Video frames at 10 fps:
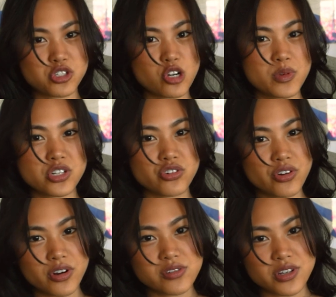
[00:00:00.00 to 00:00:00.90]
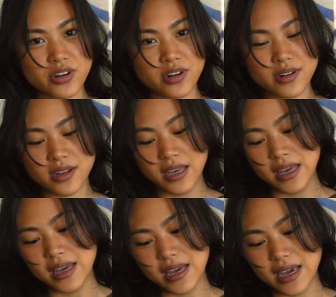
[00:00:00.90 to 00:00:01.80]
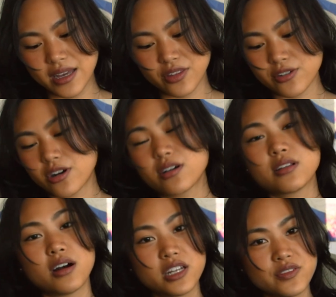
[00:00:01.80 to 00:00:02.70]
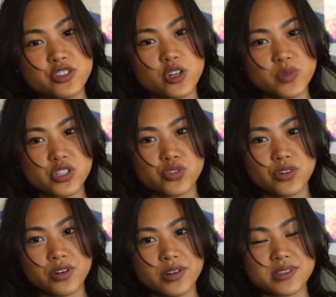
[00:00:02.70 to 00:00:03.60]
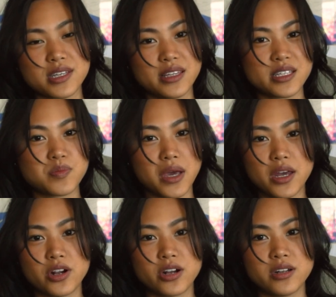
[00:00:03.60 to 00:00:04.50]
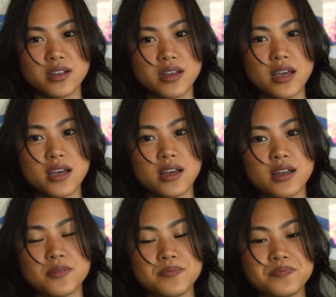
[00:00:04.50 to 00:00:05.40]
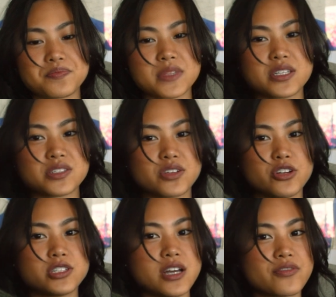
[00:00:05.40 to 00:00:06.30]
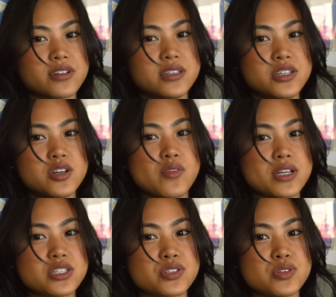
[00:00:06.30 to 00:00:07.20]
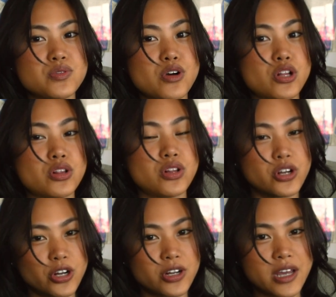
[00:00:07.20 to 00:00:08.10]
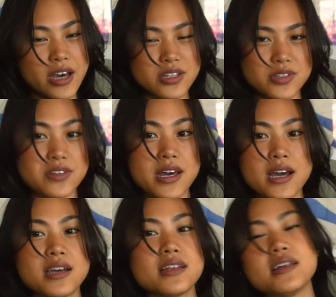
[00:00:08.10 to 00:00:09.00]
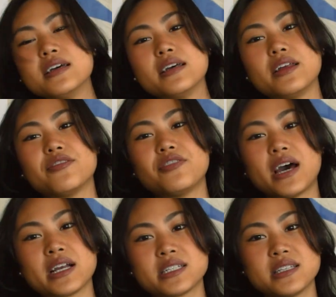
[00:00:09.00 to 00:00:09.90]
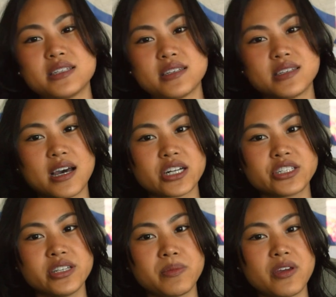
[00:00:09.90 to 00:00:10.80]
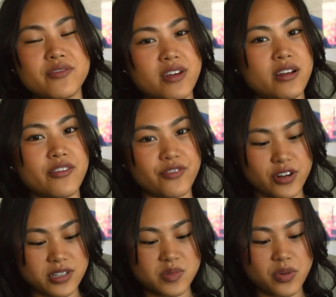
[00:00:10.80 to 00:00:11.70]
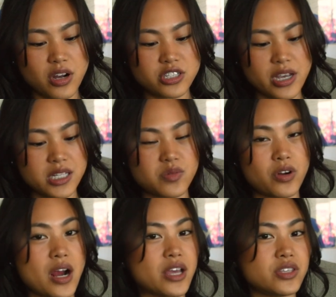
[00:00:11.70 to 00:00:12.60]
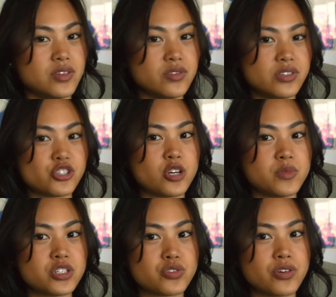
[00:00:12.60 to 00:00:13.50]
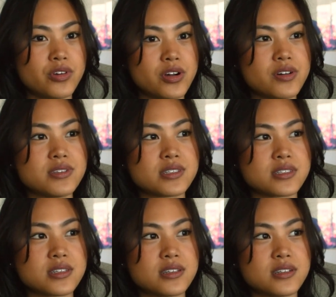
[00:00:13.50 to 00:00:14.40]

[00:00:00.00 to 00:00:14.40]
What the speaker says: German short row turn, and there are a lot of German short rows in this pattern. So you're definitely going to learn how to do that. In fact, this is actually my very first project where I used German short rows.